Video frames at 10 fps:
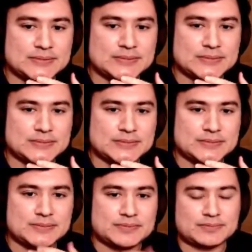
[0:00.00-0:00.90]

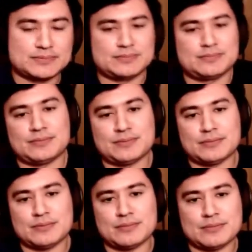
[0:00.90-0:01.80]

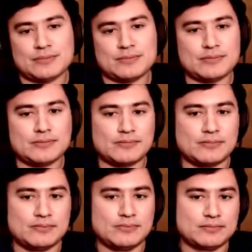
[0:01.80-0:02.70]

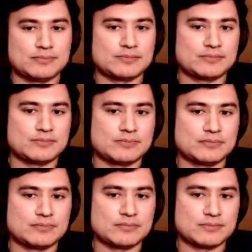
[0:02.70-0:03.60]

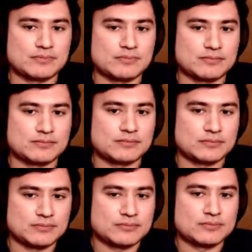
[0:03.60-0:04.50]

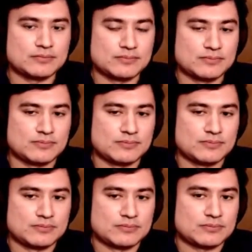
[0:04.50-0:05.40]

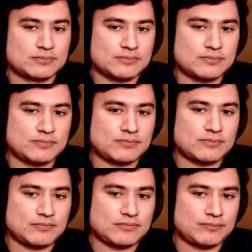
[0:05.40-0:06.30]

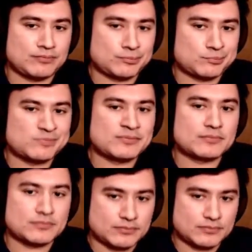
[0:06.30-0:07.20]

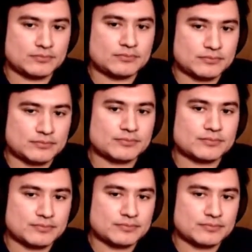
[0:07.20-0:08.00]
No words are spoken by the person on screen.